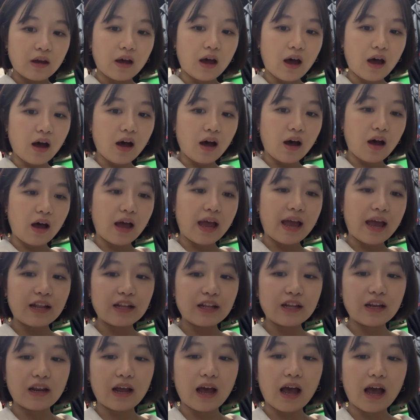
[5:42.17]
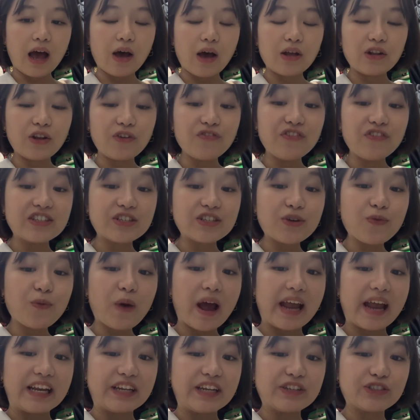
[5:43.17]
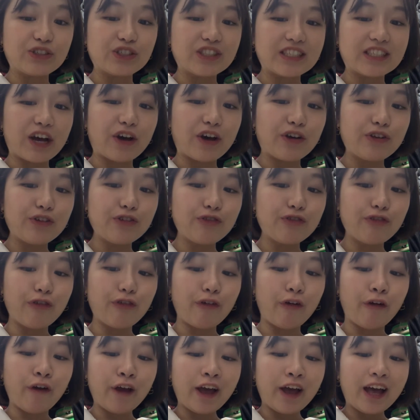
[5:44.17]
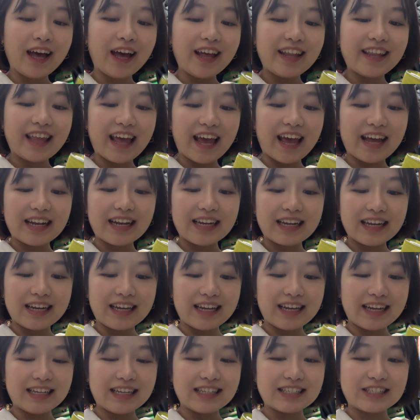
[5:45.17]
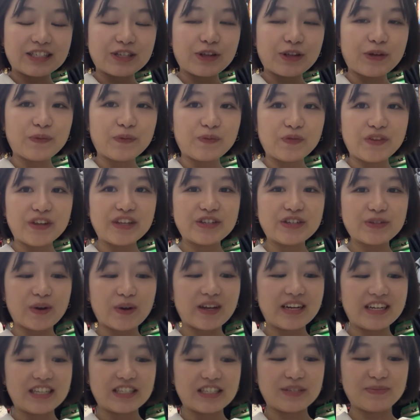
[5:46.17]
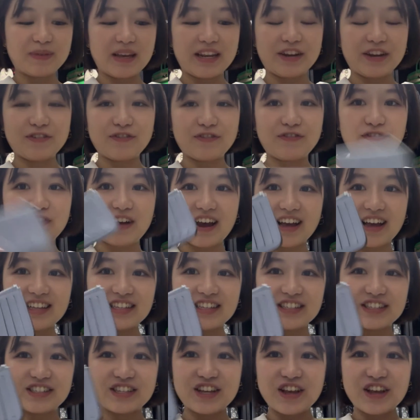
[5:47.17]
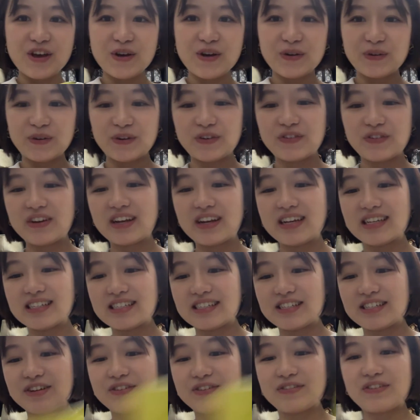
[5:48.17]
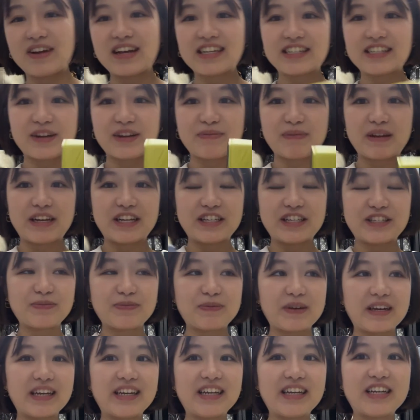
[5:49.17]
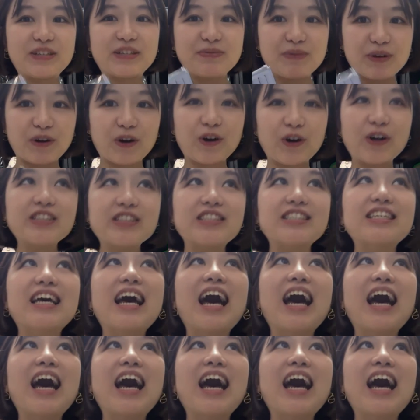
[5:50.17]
And the reason why I need to tell you that this one is made in France, whereas the rest are made in Spain, is because